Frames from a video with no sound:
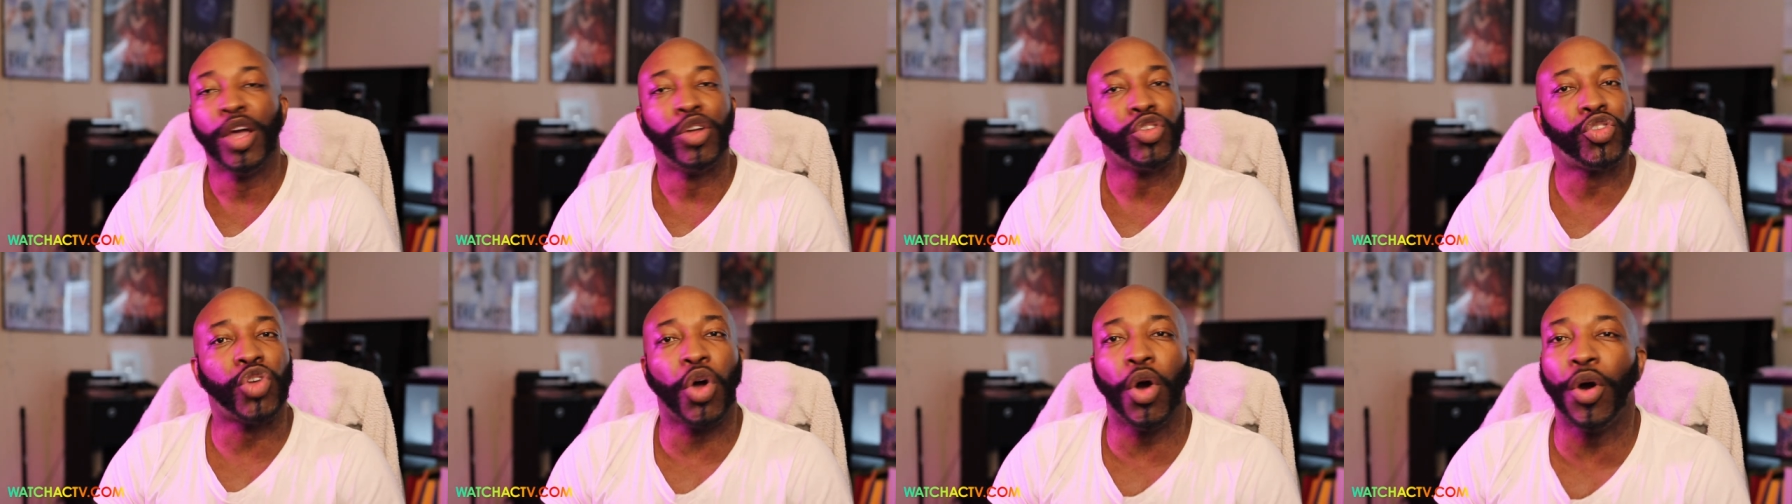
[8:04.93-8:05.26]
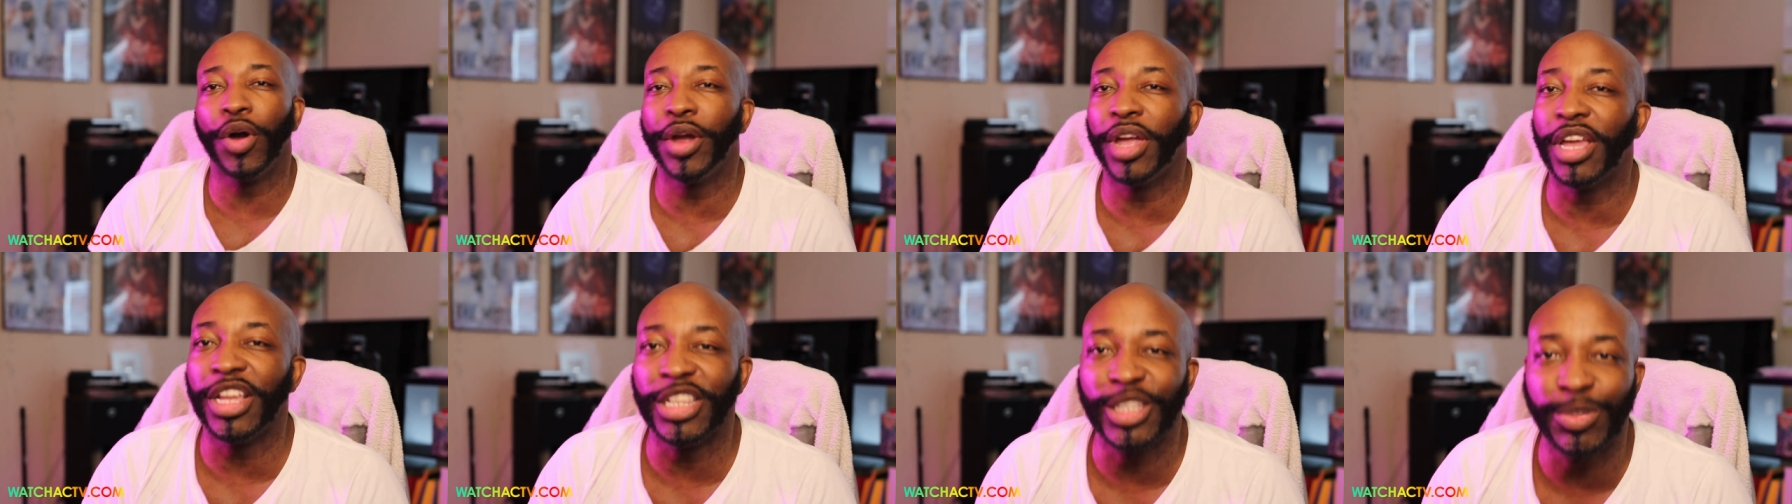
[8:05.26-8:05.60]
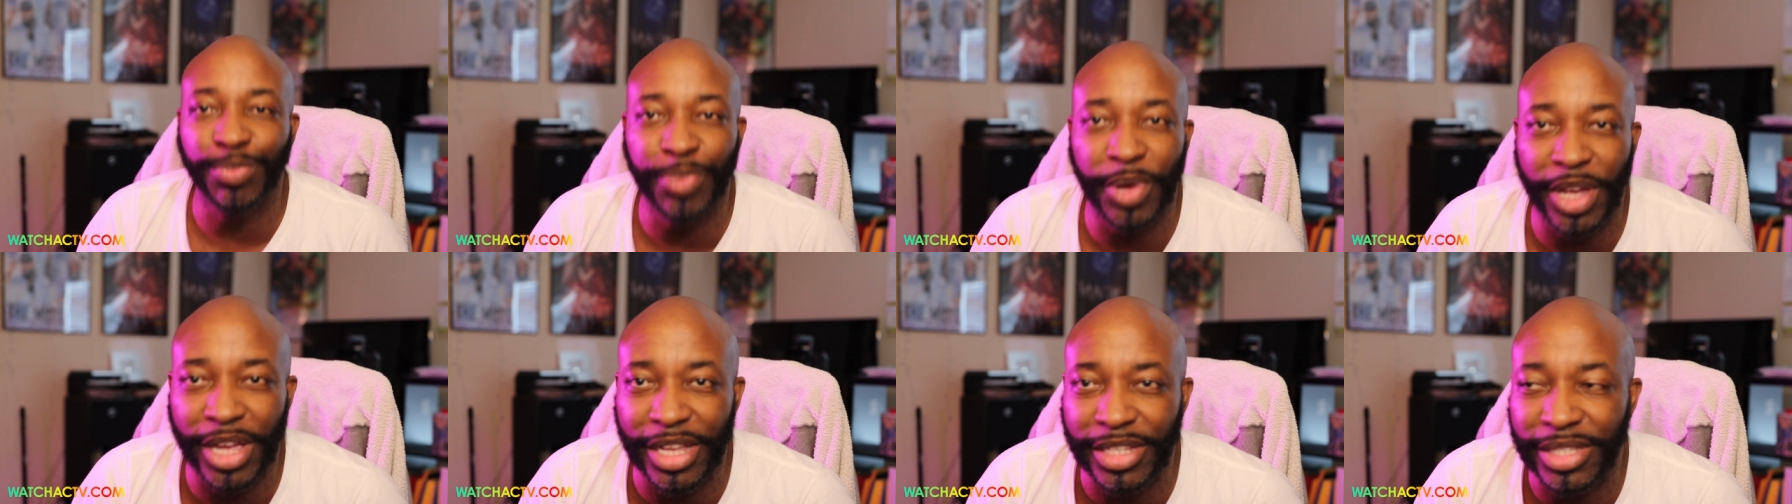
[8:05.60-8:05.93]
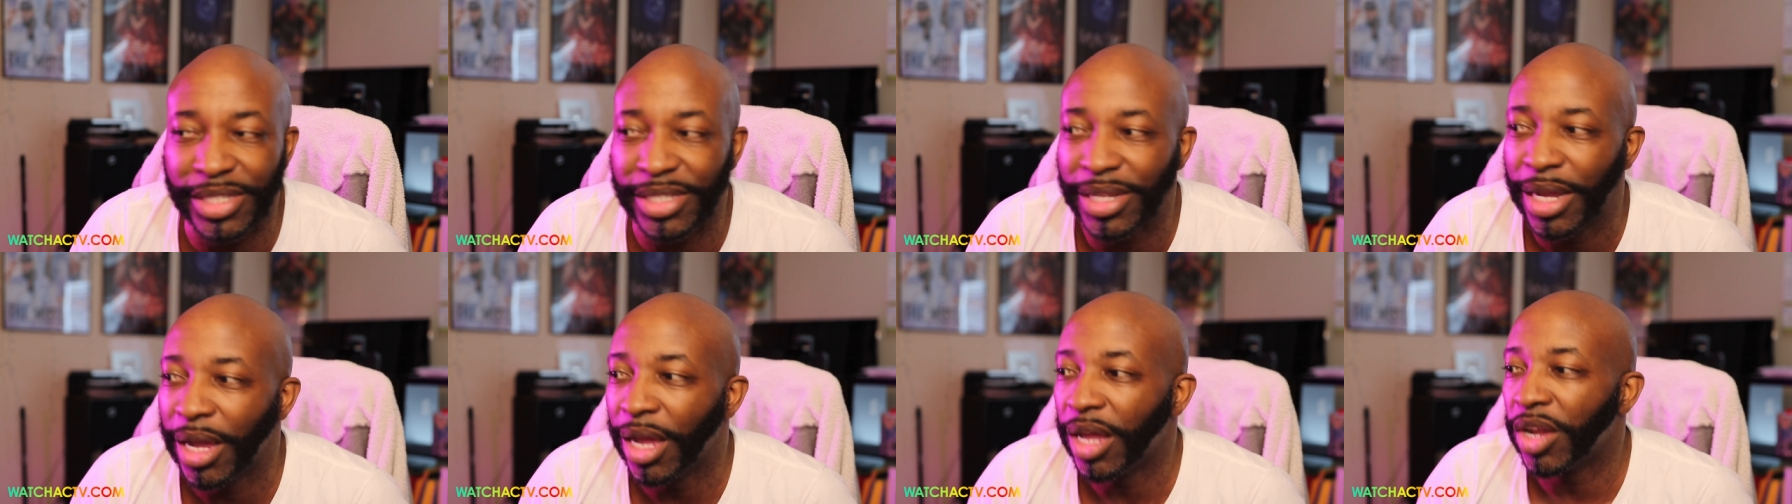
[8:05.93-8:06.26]
Tori is
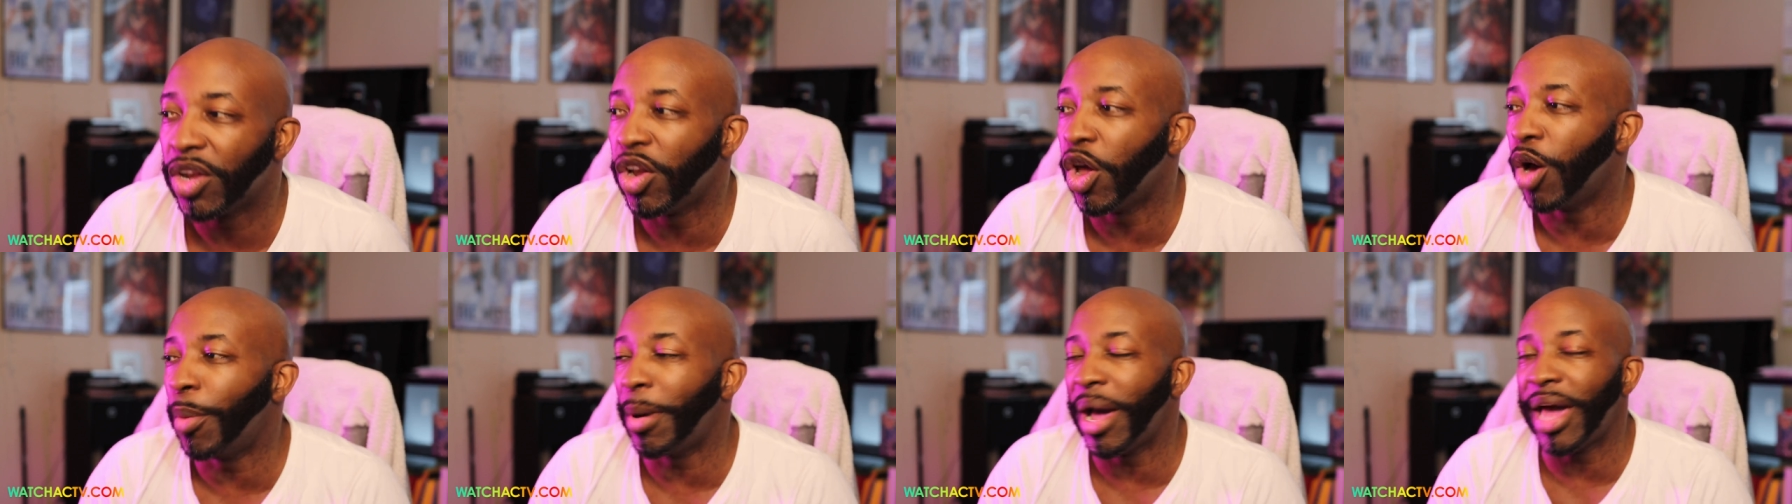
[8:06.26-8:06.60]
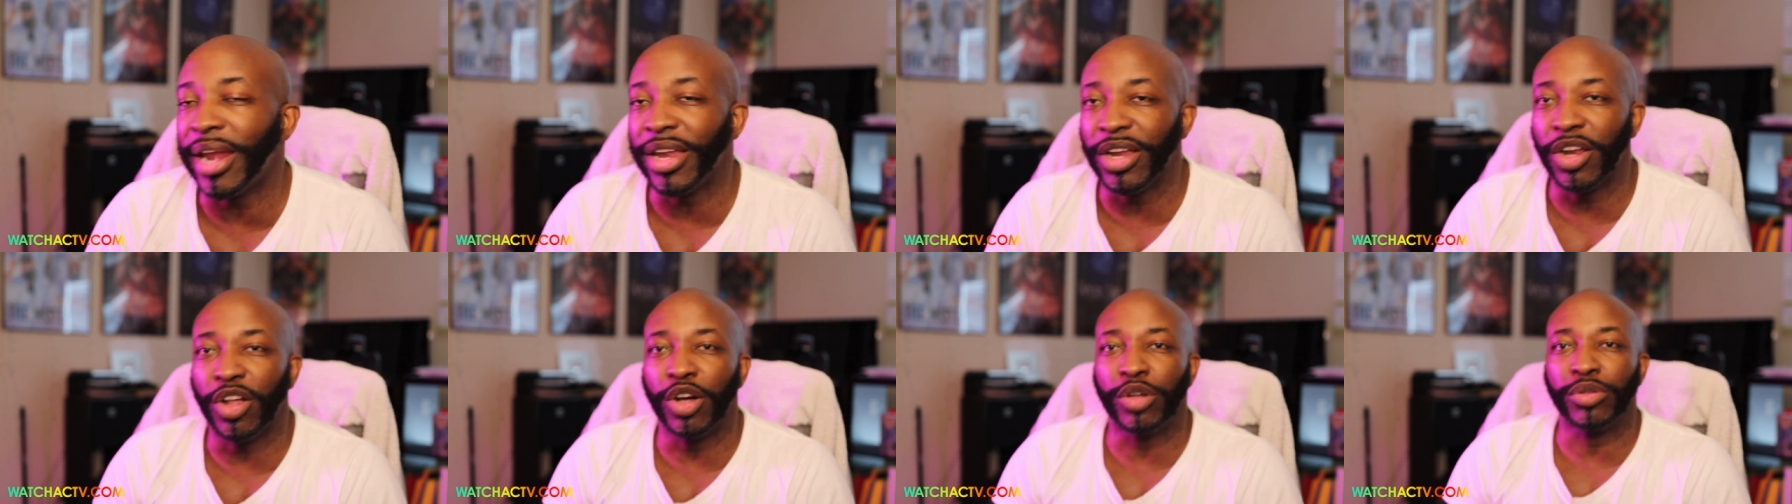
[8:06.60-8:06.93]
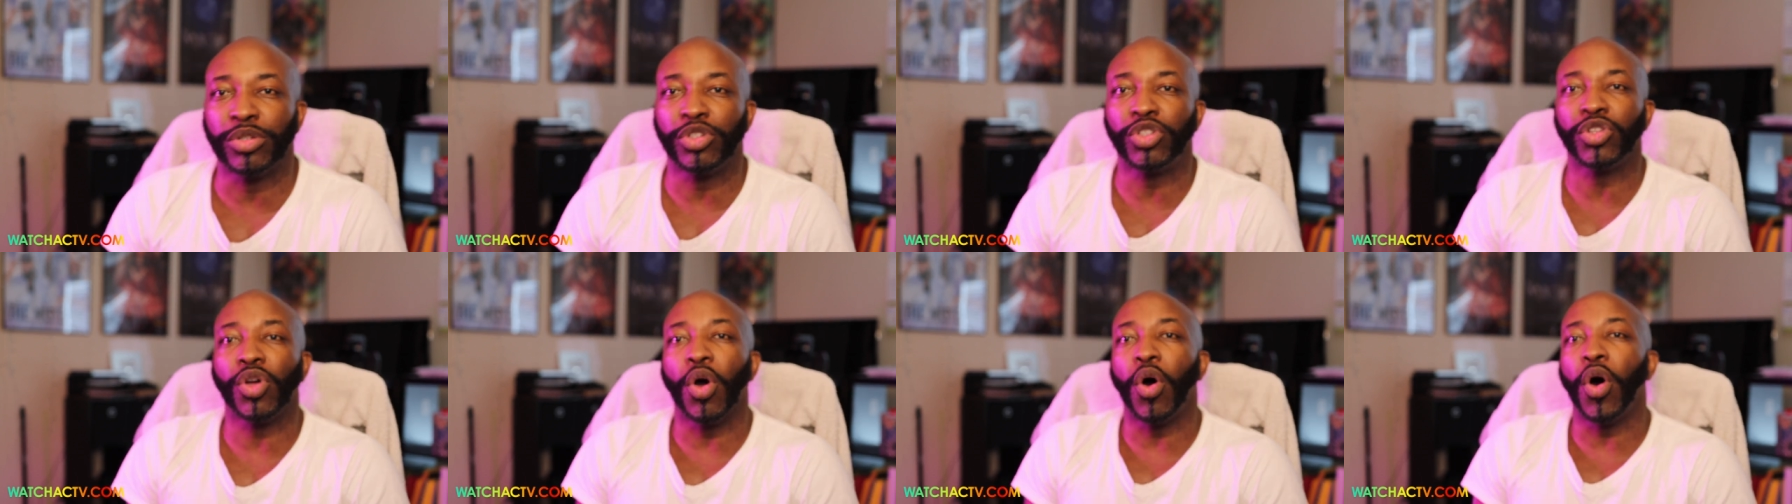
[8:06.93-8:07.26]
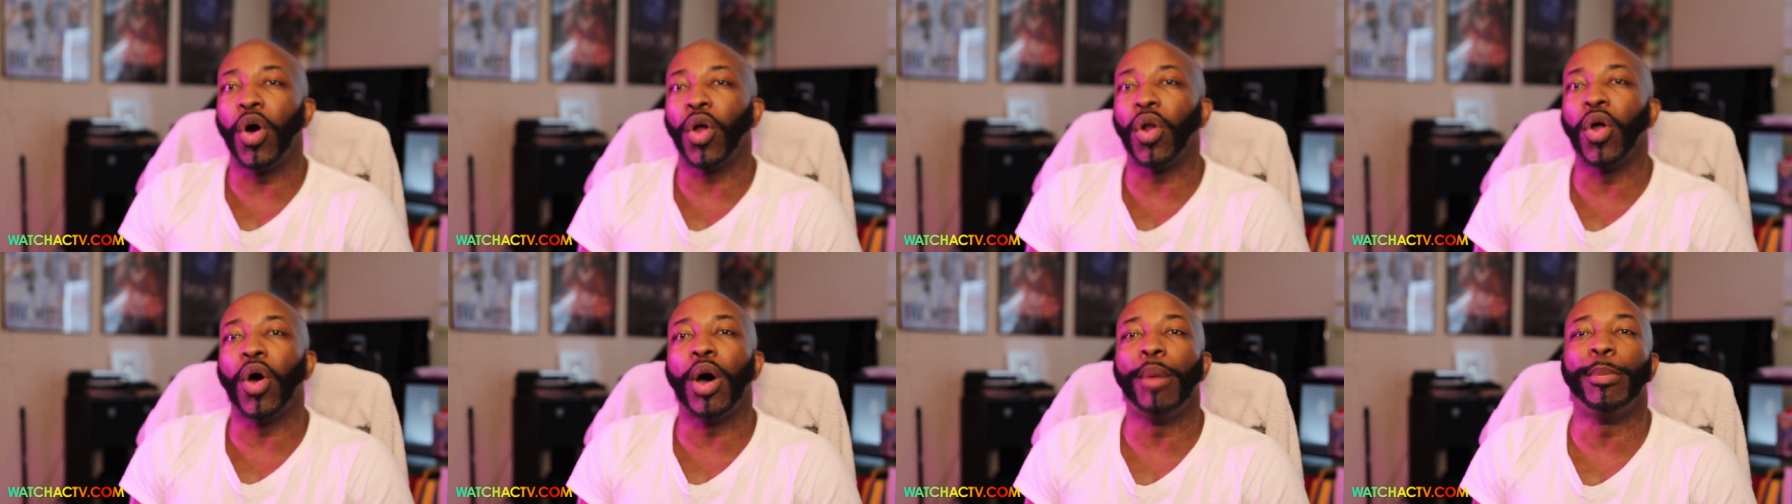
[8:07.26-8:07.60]
pissed. Nobody knows what's
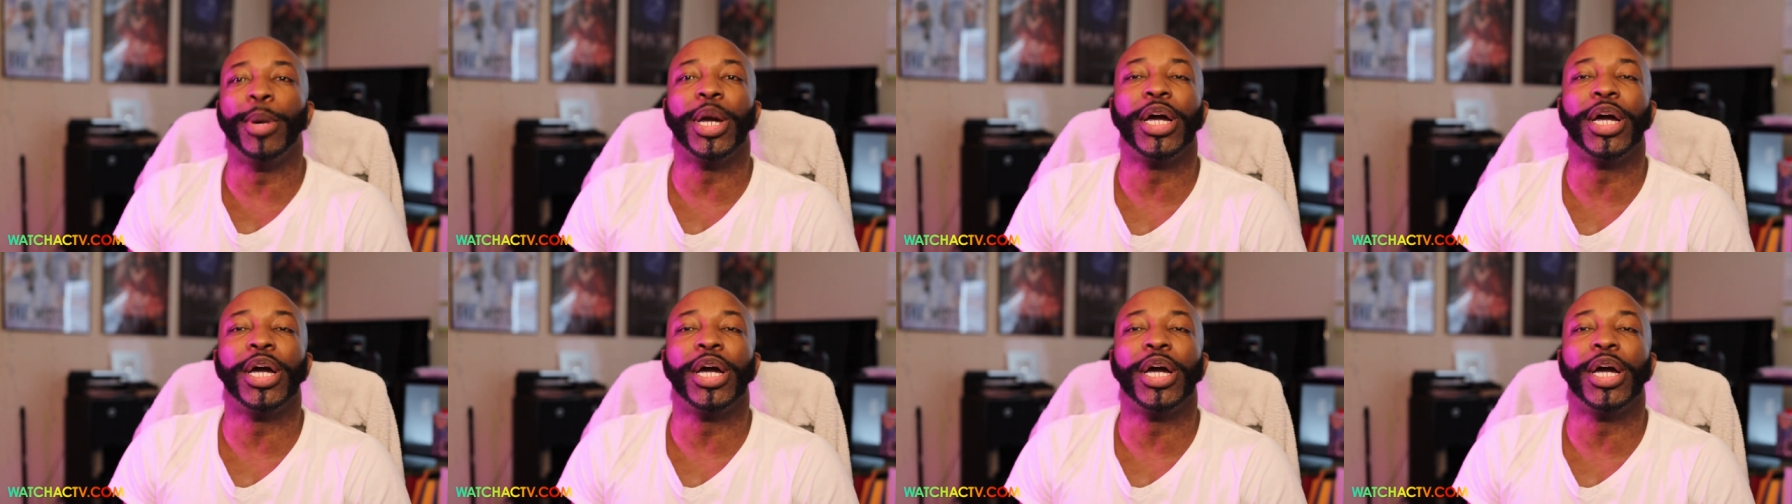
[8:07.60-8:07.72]
going on,